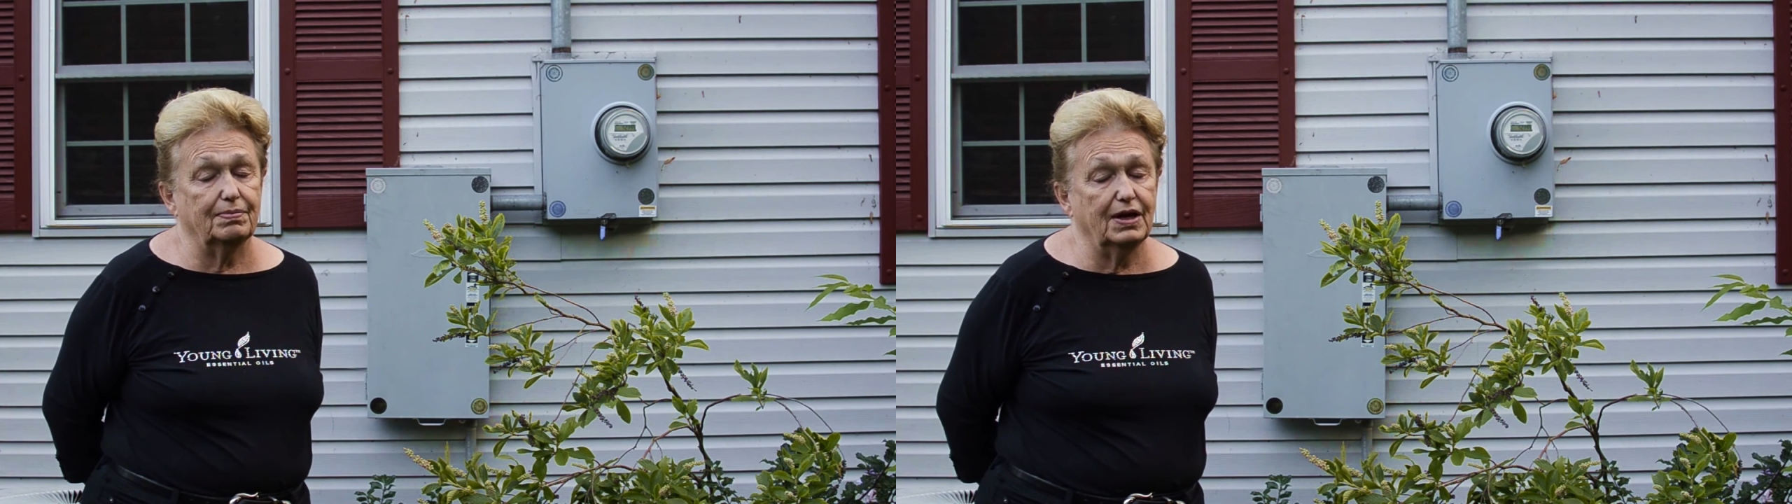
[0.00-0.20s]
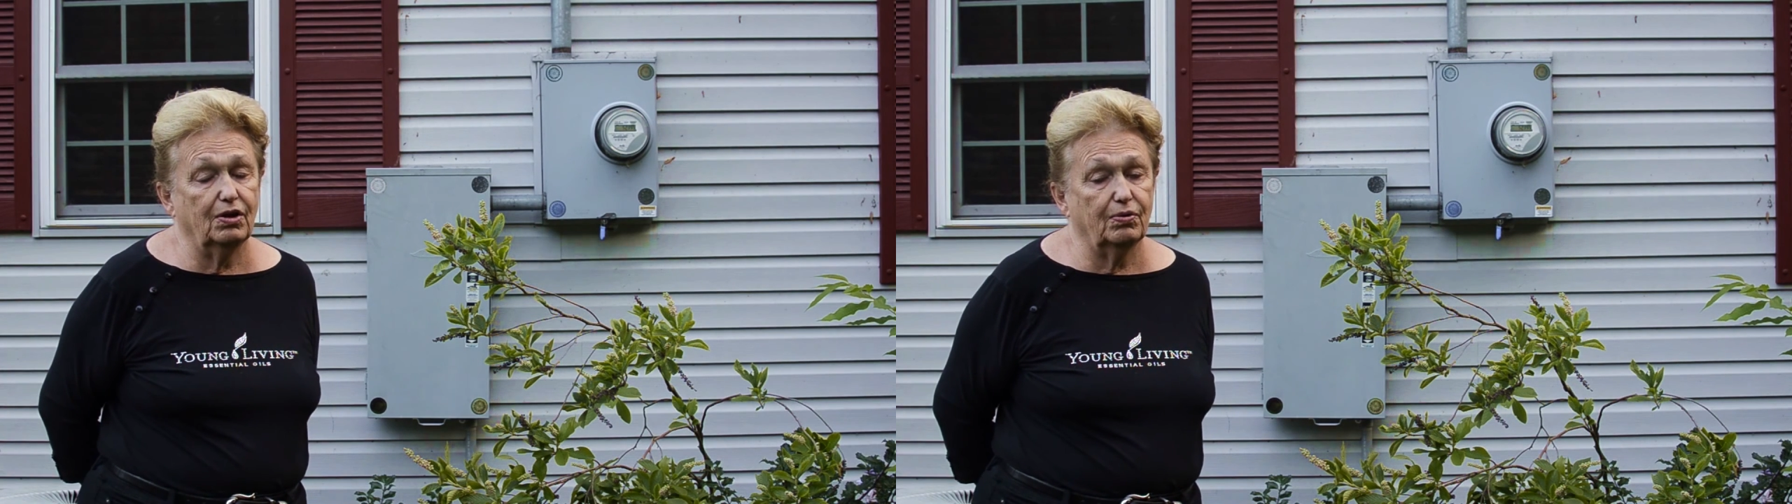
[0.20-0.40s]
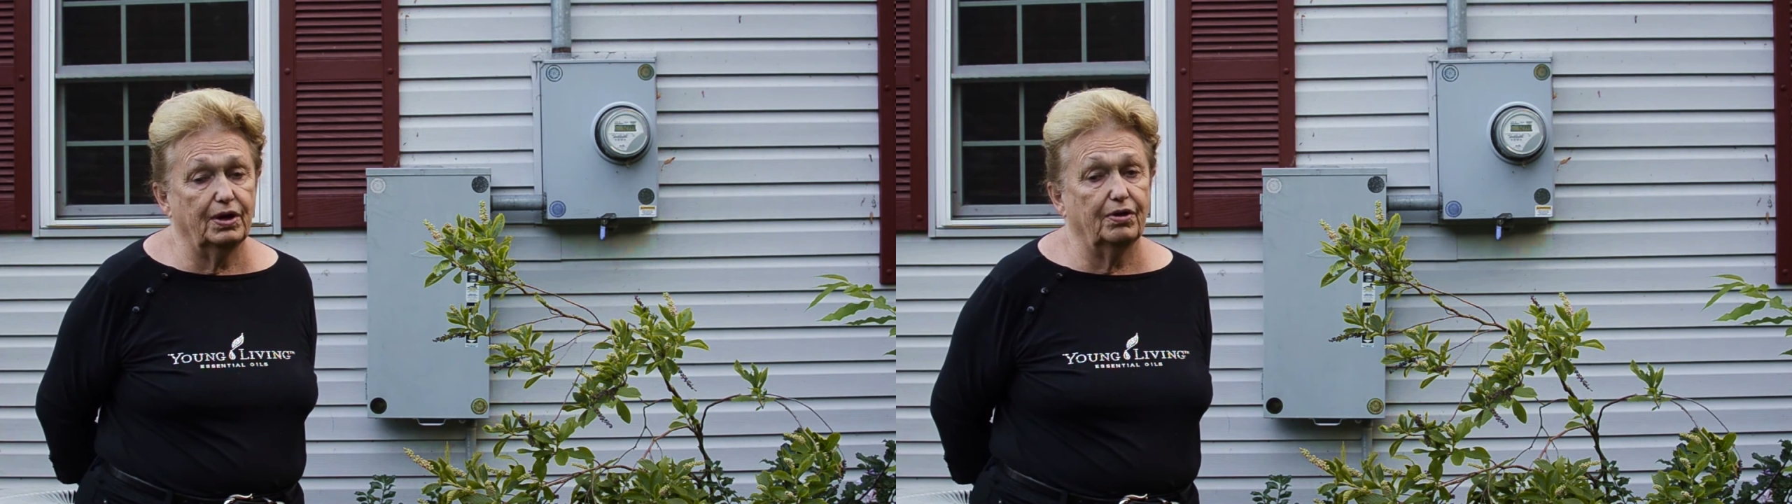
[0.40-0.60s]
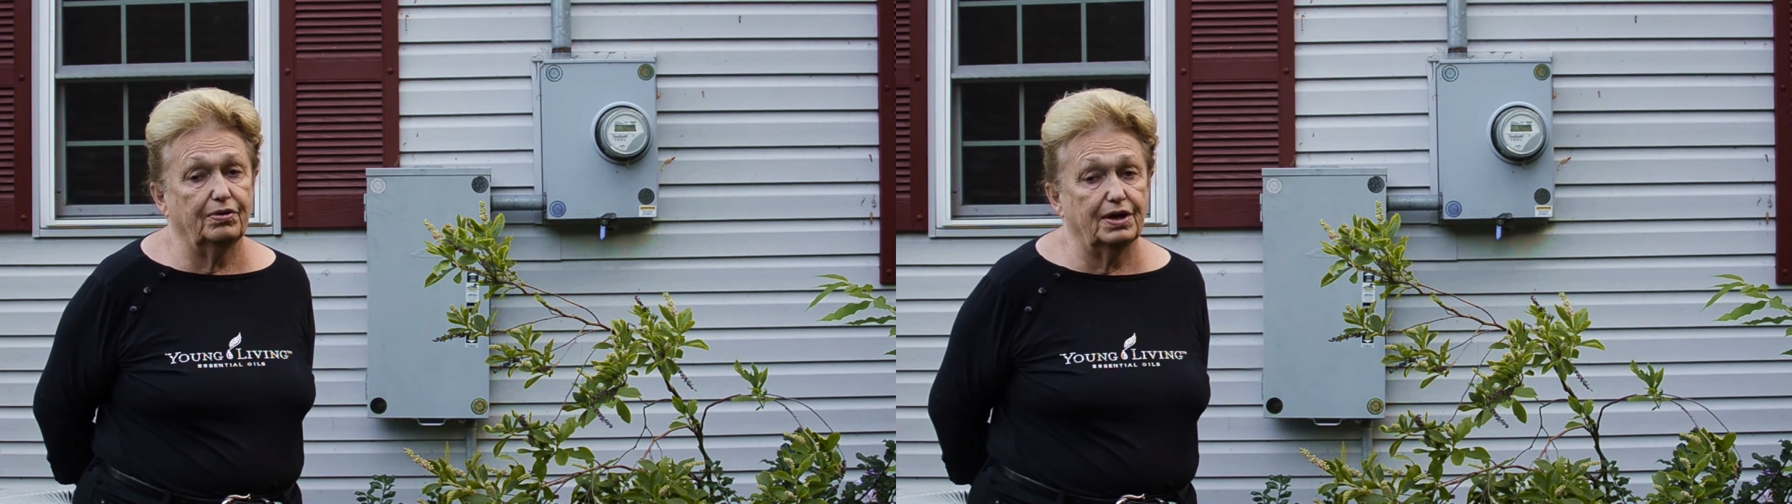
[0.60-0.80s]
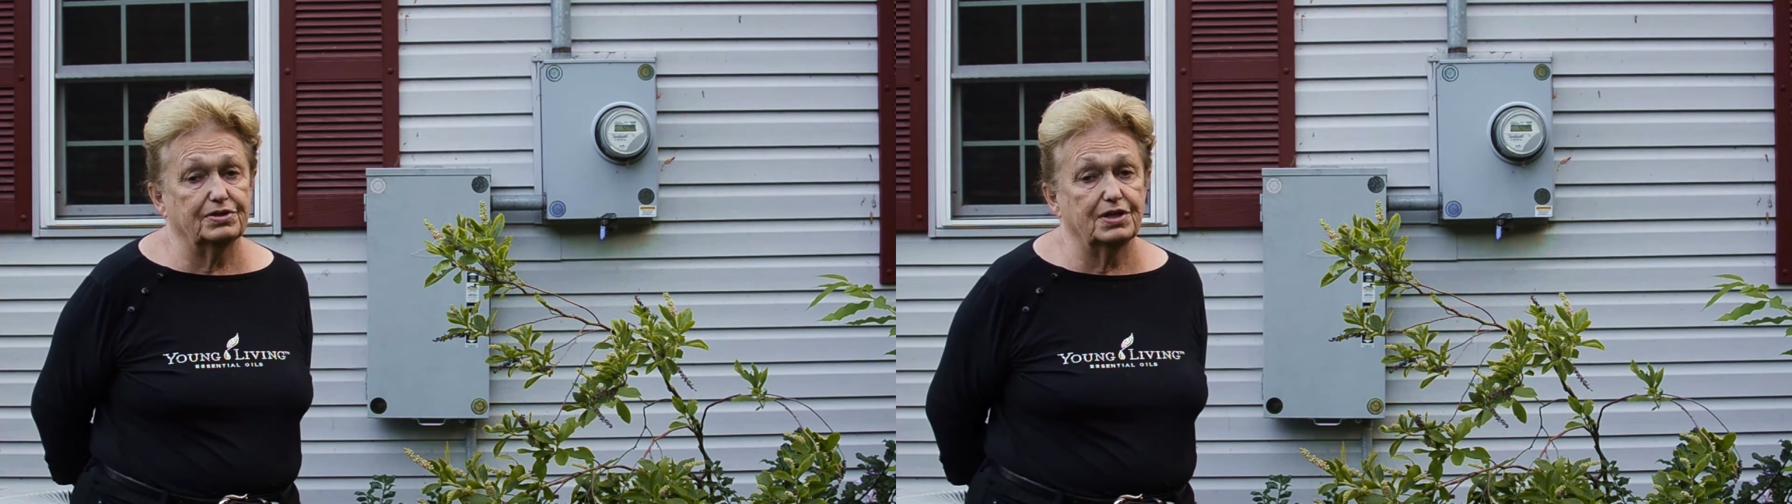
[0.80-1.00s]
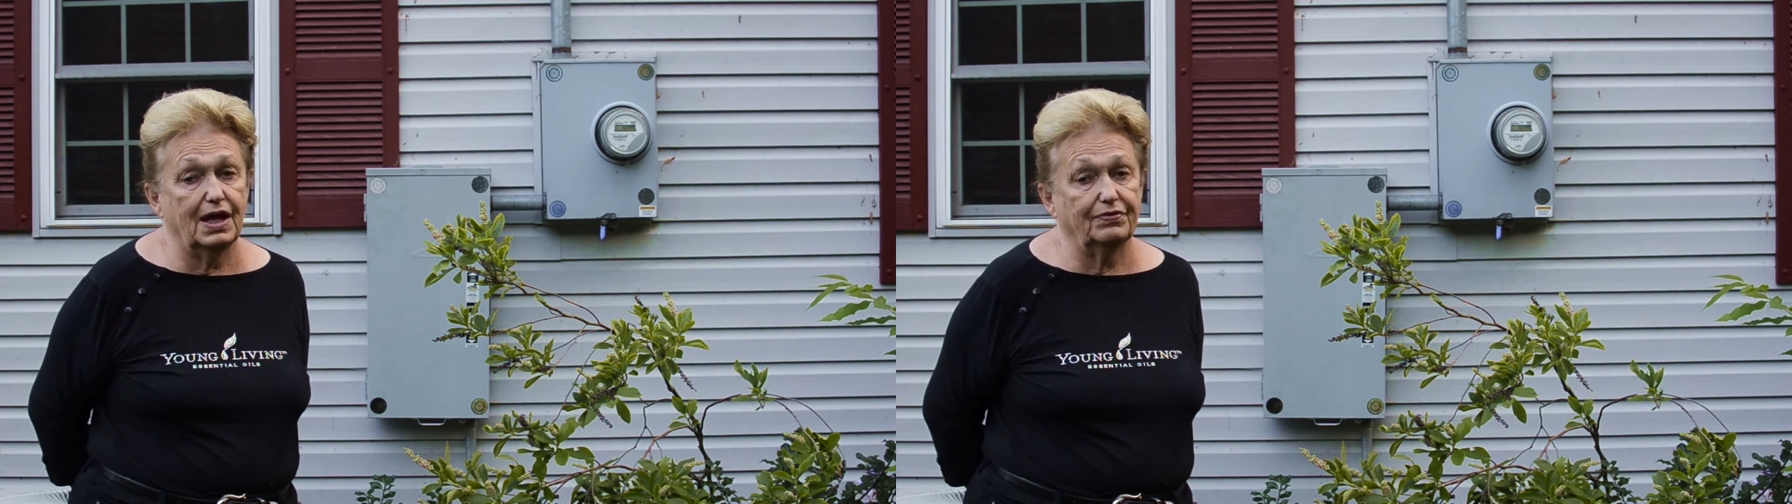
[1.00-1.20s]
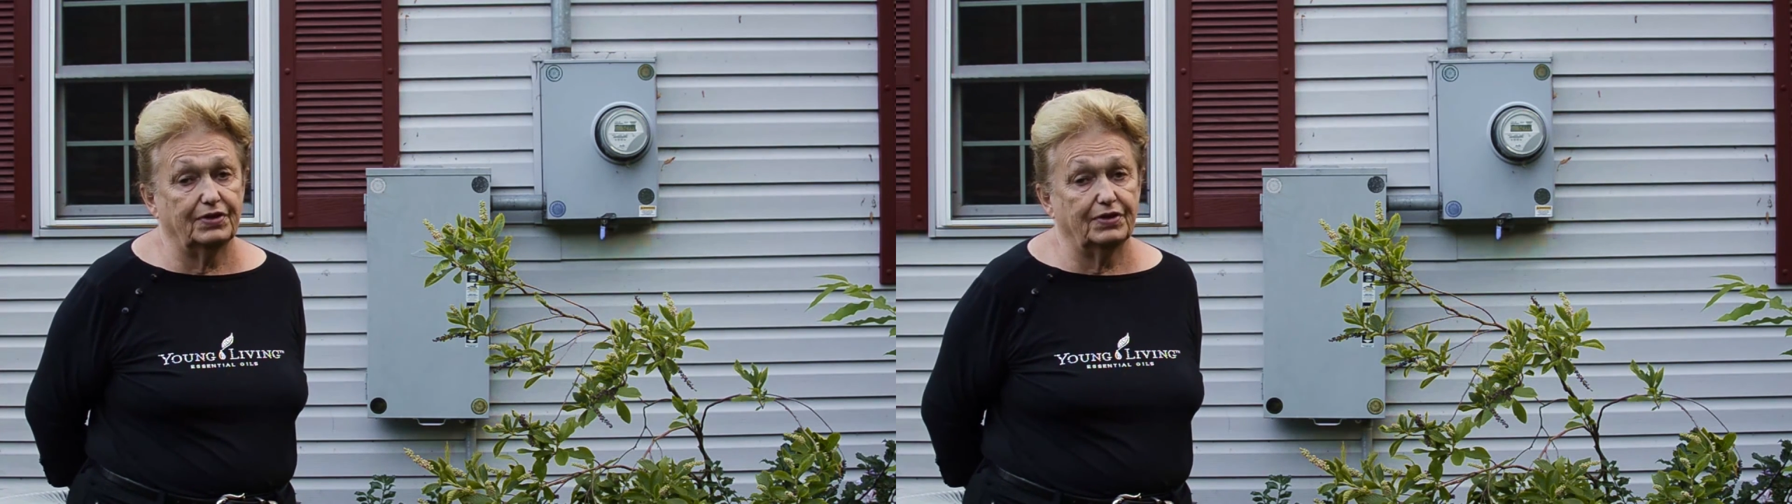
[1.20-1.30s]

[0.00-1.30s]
meter reader doesn't have